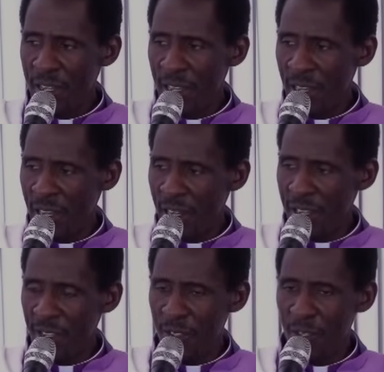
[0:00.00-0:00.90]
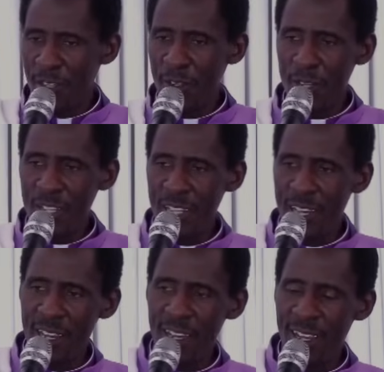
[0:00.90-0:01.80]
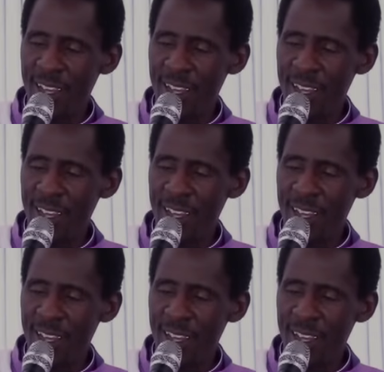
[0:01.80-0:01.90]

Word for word: uh, not uh,